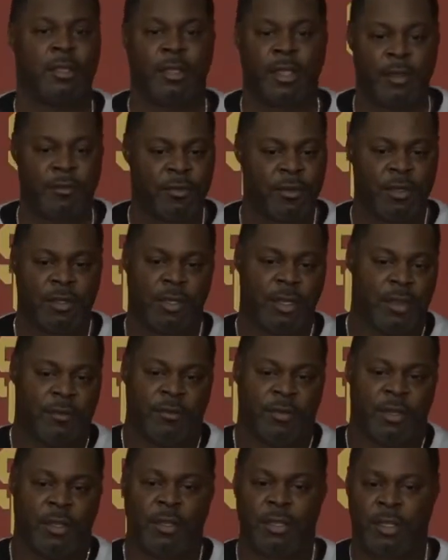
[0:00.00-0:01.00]

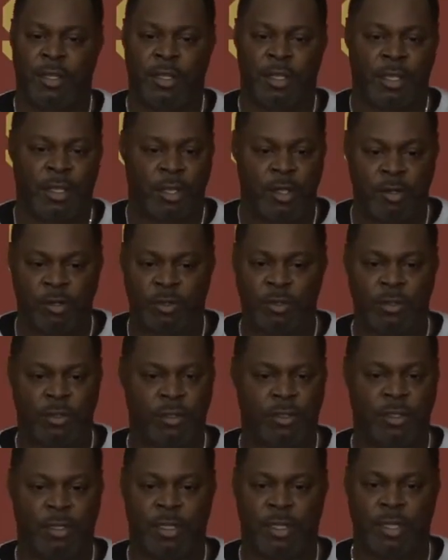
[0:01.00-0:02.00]
Every coach
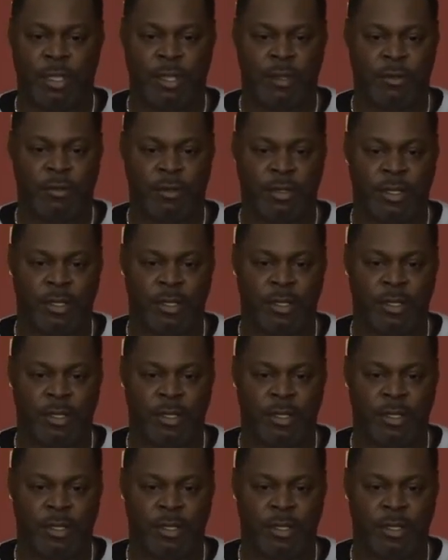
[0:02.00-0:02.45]
that